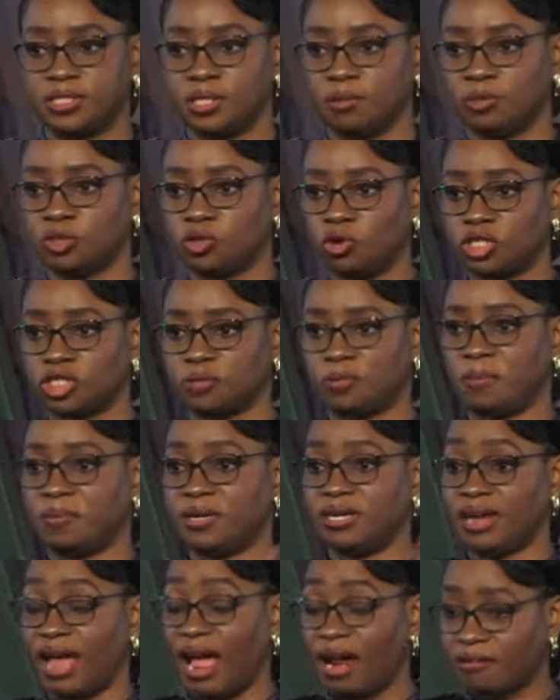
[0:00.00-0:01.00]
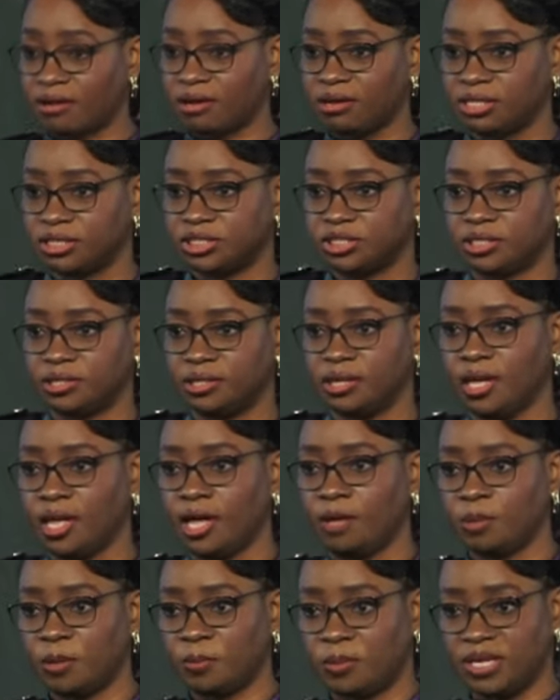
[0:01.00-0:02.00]
We talked to people in agriculture,
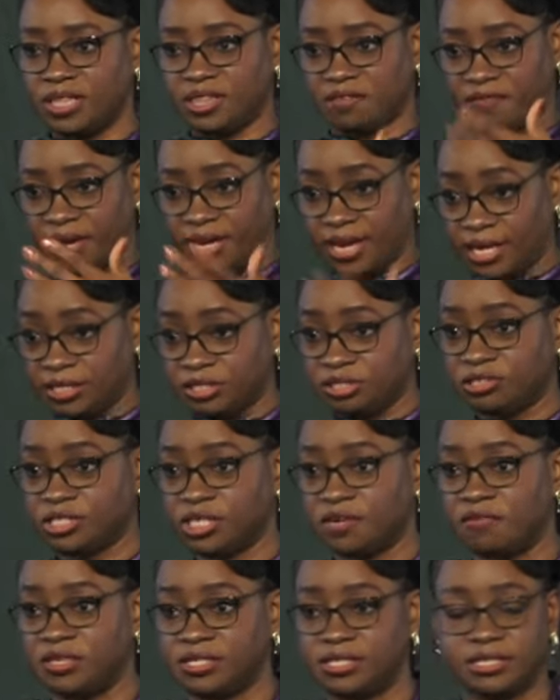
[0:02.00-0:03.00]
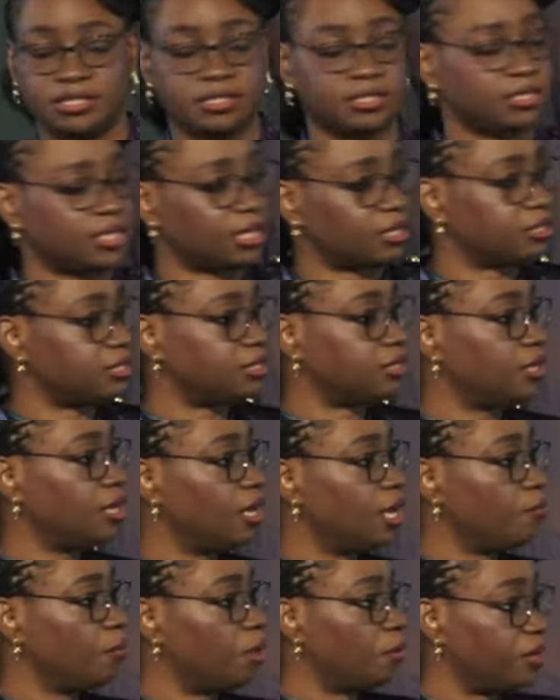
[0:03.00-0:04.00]
people in the financial services sector,
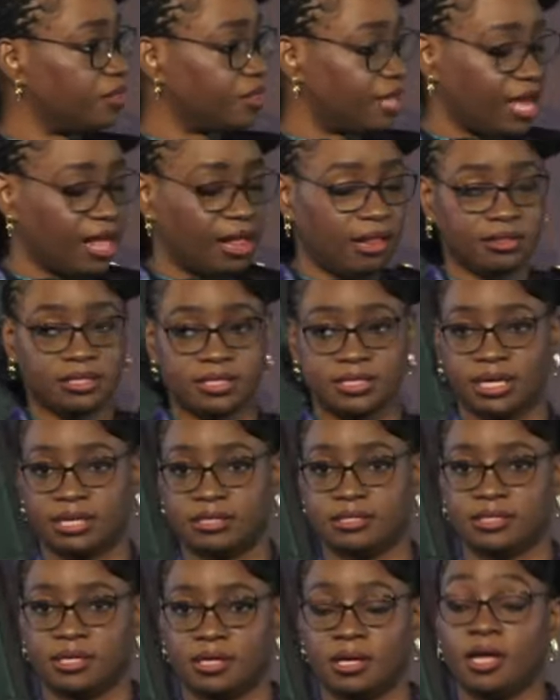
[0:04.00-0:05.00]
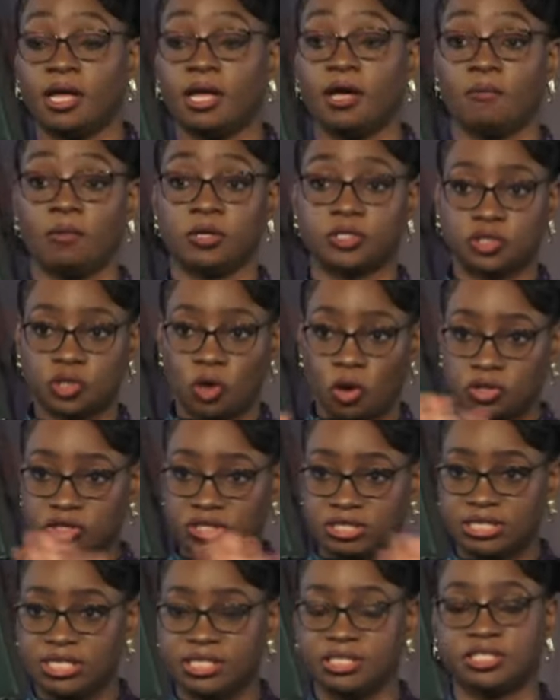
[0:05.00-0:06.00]
people in the health sector. We talked to
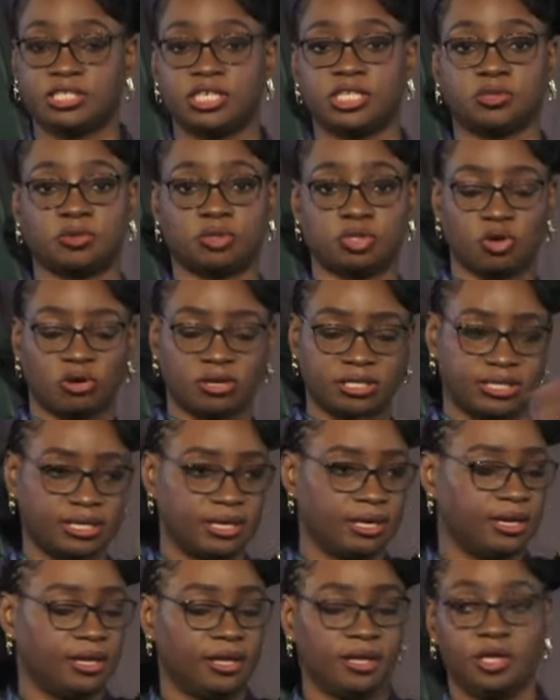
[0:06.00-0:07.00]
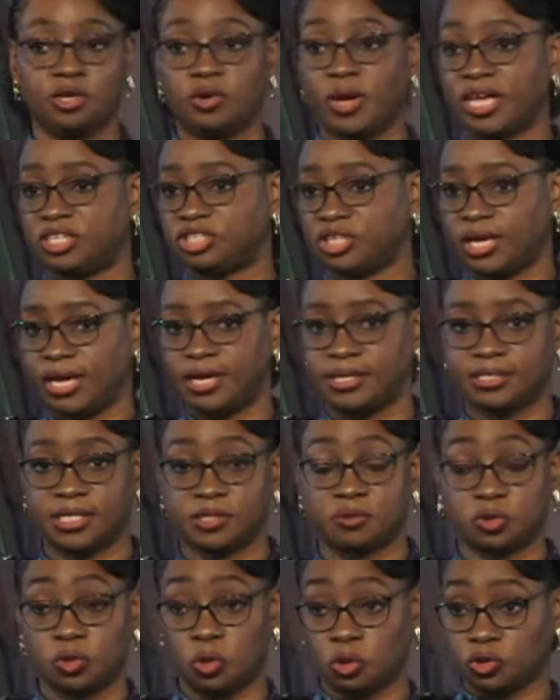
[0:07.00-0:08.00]
teachers, we talked to educators,
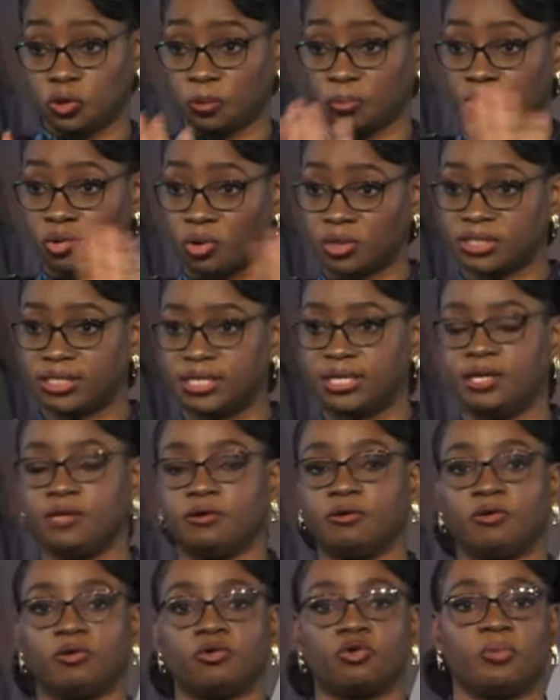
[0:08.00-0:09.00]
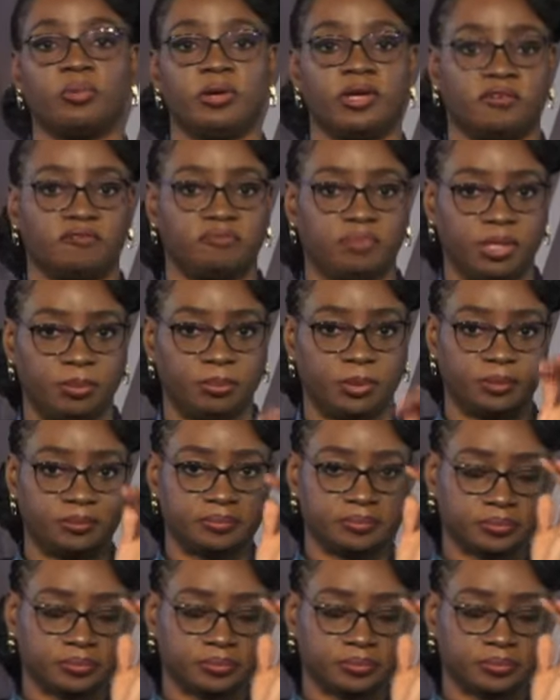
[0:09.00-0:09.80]
we talked to a broad grouping of people.